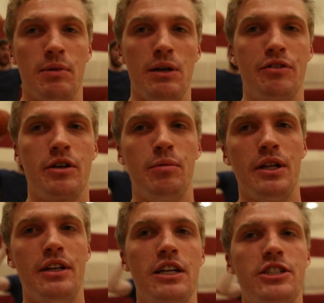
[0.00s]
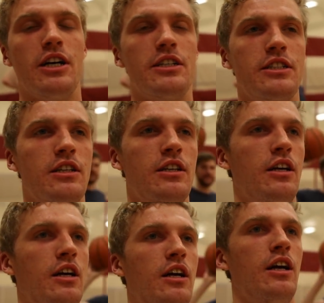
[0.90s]
to play with completely ditched us.
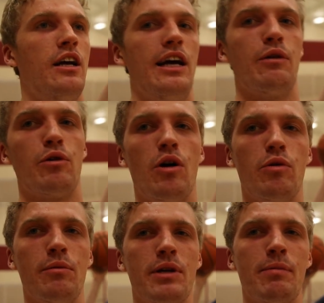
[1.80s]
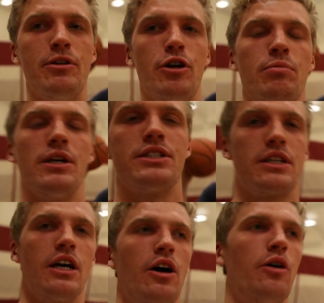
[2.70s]
And we're all warmed up and no place to
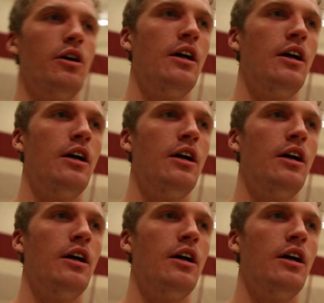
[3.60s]
go.